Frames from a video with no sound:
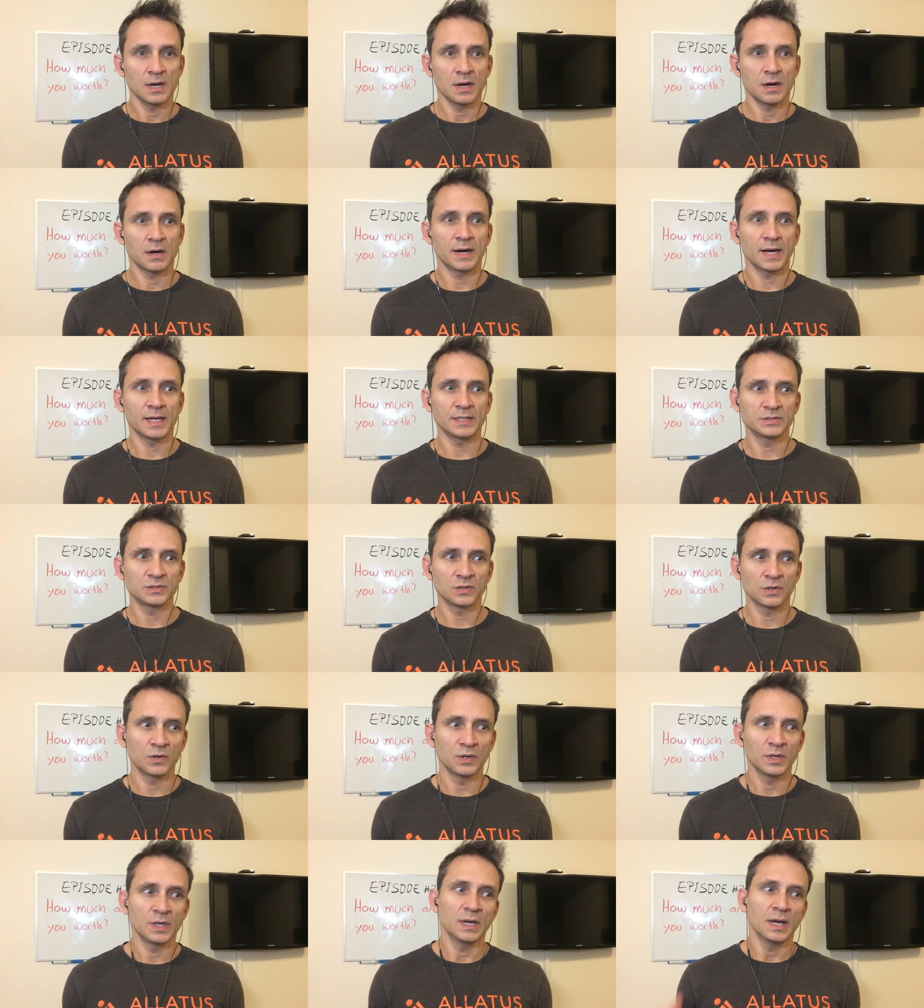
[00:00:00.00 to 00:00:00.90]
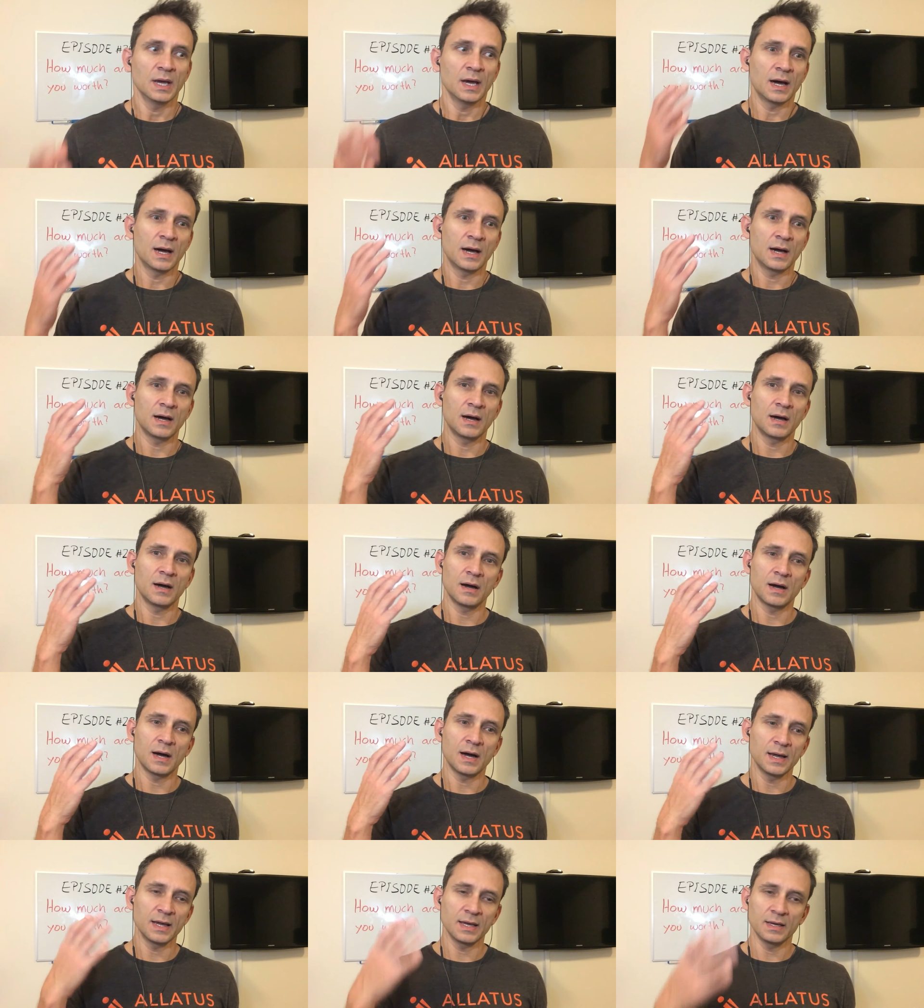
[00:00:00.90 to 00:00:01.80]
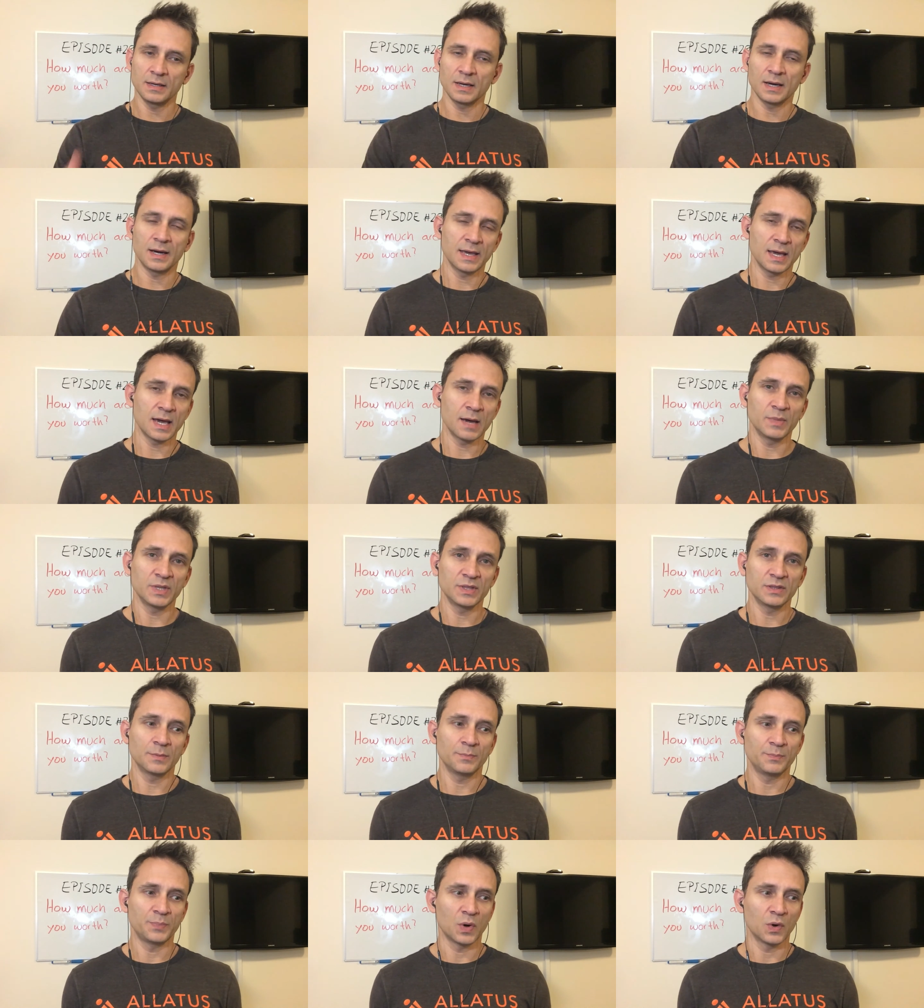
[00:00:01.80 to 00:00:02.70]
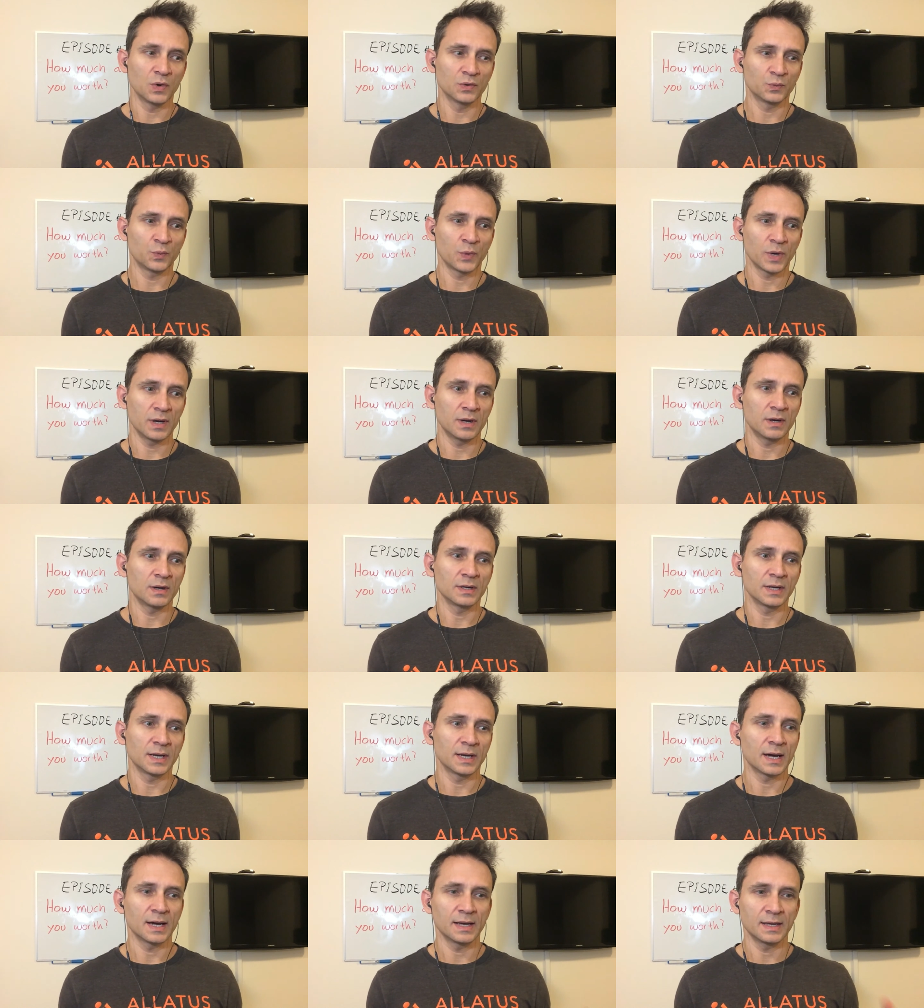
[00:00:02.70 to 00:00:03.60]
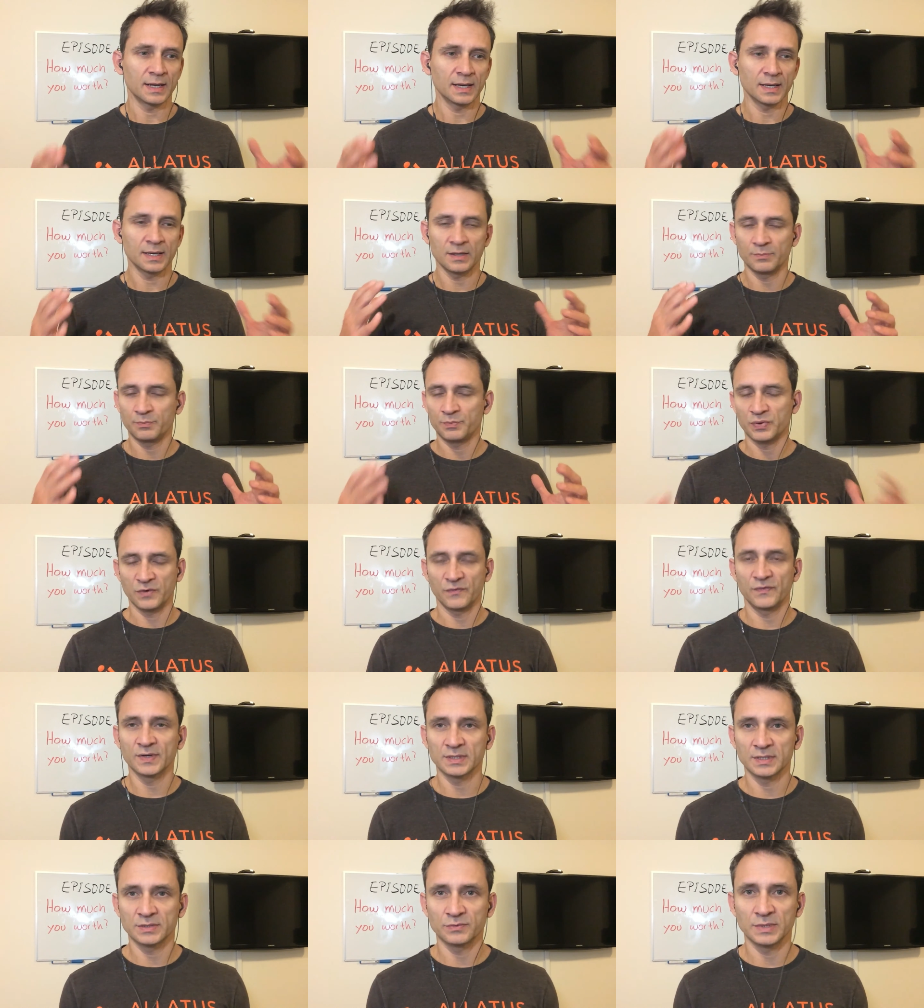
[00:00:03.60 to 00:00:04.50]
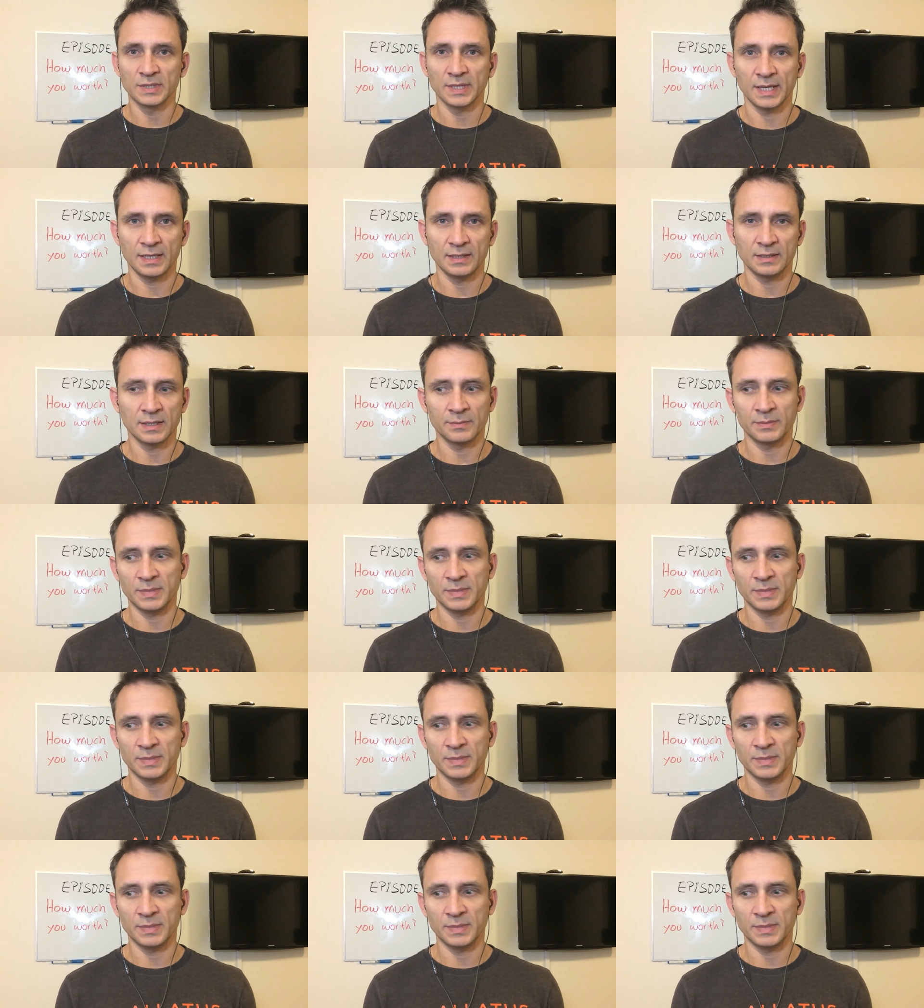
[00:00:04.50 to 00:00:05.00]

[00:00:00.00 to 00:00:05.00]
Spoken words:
All right, so I am in the boat where I can perfectly relate.